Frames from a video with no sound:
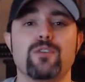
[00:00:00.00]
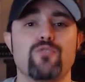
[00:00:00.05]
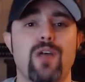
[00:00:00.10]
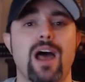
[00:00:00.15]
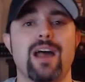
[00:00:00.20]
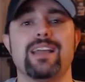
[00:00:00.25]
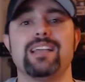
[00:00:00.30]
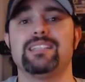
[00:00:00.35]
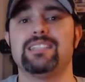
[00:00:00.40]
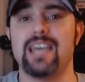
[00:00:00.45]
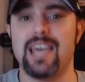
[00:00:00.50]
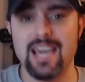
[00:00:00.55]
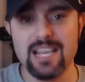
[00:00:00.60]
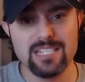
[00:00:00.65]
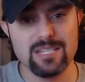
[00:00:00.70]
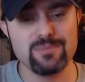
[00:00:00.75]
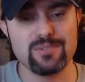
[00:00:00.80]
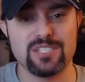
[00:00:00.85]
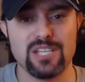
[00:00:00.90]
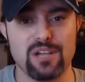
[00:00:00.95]
ground. He tags
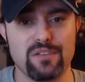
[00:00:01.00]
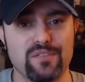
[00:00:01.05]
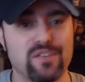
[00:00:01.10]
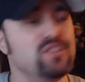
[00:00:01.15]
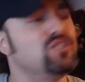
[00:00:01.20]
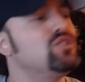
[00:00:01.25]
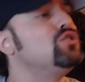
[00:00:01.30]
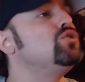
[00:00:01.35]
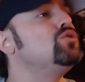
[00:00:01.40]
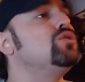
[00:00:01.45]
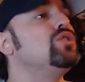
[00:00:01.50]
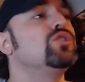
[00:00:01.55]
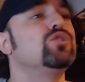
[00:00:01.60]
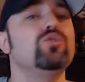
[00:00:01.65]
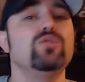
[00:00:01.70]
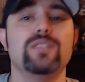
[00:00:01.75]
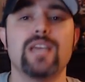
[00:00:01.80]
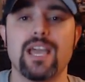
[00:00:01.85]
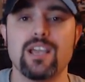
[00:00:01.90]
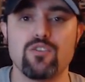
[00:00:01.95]
himself in to do the
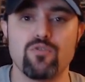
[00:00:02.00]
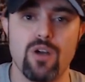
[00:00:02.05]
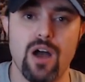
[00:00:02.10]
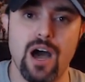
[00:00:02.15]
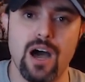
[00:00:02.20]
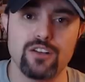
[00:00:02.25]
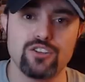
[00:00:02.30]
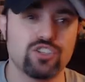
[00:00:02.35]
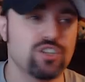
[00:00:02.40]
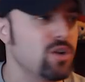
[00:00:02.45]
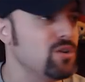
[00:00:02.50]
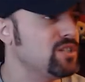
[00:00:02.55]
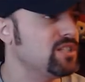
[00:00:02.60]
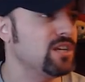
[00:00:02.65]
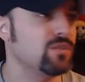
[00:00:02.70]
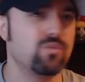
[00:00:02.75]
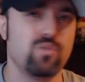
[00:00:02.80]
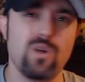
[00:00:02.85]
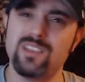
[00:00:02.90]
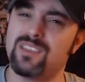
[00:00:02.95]
coup de grace. Joe
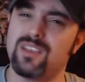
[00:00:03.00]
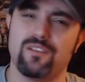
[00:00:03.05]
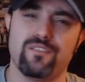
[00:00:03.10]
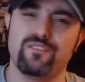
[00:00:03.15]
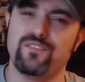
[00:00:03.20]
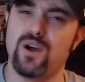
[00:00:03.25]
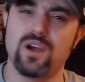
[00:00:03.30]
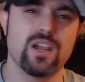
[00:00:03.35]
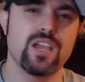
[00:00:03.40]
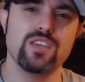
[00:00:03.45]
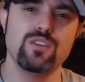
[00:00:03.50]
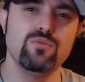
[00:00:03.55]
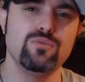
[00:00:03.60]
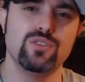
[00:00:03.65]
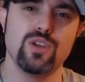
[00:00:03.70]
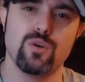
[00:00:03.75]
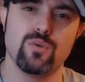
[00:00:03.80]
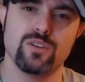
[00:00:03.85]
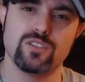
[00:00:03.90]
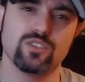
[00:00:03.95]
said, What the fuck are you
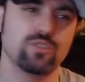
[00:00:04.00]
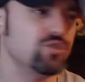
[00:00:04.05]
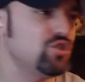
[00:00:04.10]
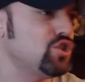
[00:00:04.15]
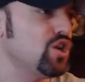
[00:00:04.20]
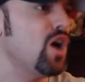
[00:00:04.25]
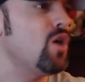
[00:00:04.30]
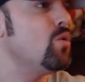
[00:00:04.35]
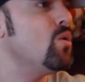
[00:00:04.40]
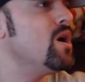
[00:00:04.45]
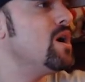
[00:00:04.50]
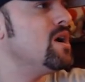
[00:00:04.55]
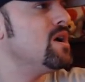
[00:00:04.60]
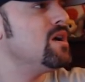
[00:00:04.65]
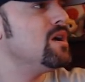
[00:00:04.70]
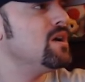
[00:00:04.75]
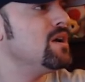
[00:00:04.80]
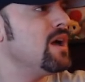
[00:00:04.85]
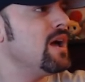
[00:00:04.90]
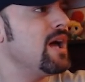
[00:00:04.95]
doing? So Joe
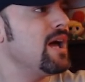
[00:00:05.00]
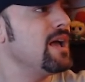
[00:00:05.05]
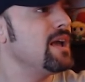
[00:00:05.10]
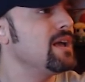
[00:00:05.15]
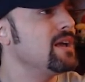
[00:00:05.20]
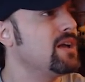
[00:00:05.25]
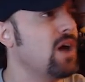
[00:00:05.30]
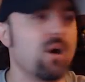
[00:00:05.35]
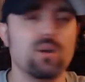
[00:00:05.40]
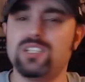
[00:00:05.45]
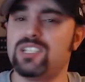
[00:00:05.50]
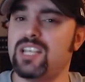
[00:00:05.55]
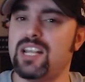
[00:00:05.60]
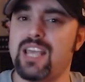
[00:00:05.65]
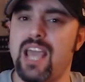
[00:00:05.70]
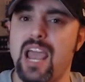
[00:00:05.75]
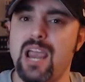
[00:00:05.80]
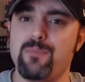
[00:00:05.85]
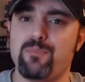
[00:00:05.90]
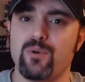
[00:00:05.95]
goes to the
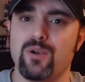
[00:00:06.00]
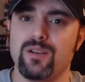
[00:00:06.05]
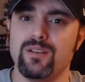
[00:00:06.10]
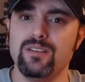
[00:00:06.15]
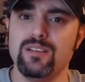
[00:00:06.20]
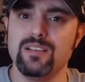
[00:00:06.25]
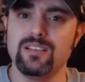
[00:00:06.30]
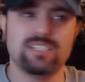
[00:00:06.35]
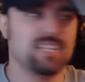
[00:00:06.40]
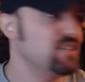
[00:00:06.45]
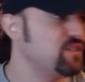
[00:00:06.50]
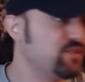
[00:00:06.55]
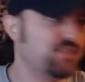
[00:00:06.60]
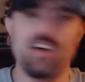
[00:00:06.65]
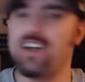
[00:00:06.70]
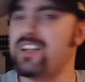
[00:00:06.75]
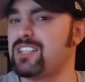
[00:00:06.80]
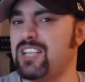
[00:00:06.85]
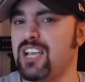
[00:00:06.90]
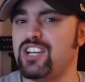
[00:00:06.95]
apron, says,
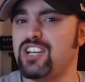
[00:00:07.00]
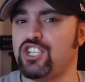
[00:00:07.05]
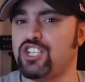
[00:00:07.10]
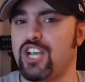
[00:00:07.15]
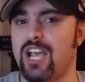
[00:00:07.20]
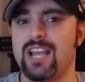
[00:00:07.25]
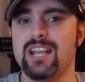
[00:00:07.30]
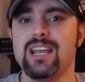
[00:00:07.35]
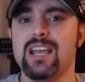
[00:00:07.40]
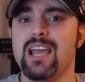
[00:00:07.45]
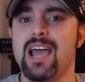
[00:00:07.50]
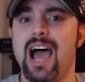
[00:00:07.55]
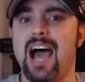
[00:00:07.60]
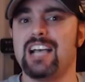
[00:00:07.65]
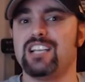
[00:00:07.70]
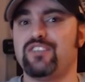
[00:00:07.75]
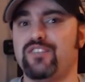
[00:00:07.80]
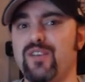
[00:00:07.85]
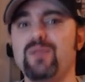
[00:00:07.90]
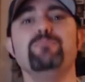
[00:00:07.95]
fuck this shit.
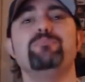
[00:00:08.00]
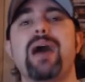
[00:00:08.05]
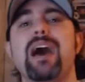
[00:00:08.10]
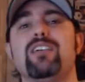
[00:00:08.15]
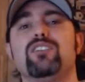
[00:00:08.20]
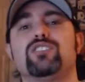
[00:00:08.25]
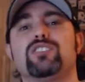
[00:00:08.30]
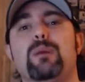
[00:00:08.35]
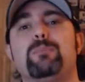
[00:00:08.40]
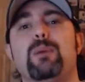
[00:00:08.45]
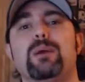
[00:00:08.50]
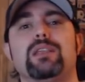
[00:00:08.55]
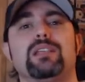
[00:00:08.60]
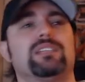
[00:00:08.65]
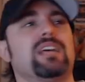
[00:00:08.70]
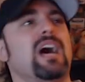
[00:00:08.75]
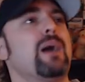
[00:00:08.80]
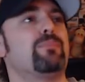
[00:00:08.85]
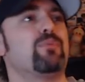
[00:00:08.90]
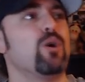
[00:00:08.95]
As Finn Balor's up on the
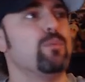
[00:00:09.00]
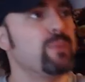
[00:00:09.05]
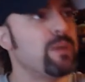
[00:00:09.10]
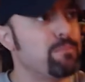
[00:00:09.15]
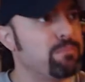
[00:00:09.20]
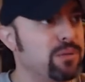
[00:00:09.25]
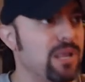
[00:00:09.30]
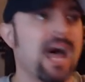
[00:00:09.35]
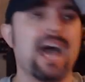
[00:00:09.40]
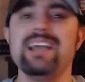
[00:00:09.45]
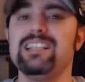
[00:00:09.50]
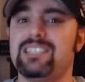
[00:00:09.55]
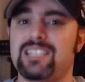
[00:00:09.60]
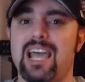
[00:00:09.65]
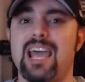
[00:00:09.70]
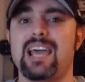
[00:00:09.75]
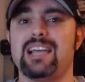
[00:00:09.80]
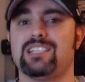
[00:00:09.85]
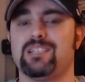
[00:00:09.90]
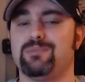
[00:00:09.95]
top rope, he blind
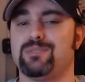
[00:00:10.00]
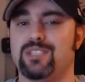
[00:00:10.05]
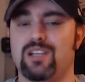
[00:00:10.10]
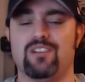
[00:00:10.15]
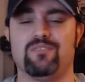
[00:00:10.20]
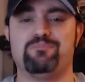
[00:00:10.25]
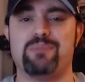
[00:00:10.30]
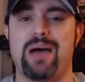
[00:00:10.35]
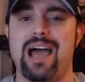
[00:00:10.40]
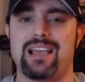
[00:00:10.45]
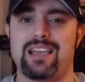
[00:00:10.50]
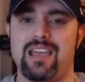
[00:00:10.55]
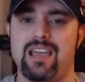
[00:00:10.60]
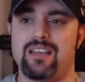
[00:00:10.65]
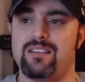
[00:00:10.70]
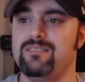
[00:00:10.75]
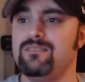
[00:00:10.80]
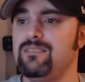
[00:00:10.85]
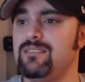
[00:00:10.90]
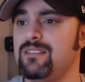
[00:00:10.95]
tags himself back
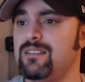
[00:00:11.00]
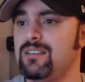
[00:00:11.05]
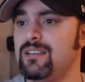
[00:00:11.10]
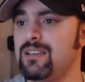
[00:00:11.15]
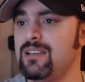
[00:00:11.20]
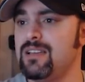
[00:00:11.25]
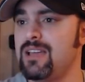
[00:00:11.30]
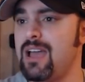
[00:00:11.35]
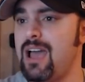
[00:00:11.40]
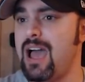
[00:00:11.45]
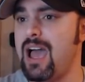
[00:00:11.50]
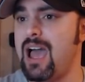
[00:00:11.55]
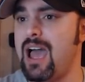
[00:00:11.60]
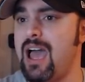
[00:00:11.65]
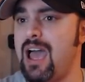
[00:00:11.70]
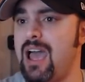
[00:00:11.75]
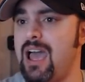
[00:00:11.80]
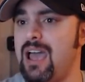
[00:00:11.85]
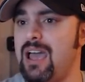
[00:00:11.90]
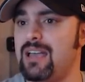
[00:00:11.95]
in.
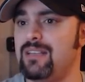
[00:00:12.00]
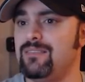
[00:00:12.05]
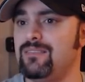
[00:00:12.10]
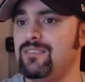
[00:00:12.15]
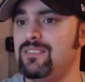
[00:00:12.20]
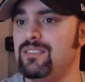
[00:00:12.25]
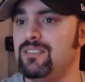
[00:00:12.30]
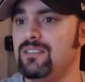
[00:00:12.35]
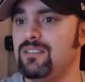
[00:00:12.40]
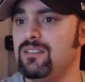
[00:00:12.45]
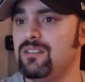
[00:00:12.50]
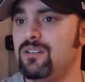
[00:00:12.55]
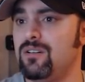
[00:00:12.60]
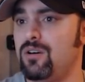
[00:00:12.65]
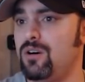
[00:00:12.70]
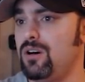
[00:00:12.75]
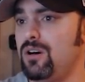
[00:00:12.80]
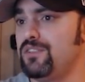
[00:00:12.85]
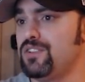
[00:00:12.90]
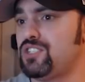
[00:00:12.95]
And
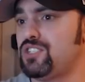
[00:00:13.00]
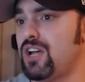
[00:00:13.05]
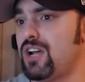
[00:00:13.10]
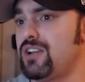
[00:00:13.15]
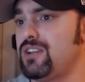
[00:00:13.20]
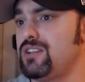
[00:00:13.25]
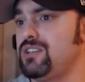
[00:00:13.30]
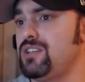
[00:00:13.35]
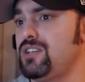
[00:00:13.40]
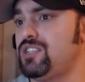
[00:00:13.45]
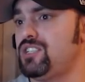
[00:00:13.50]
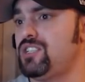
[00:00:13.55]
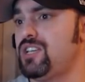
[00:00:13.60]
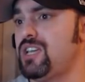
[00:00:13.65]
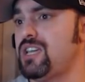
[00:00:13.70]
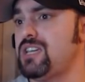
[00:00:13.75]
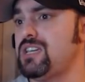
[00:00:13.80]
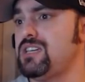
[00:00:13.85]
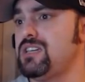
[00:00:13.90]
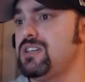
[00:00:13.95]
all of a sudden, you
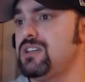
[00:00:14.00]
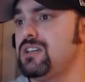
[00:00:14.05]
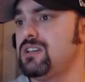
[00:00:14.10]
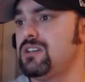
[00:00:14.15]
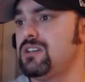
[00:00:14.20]
see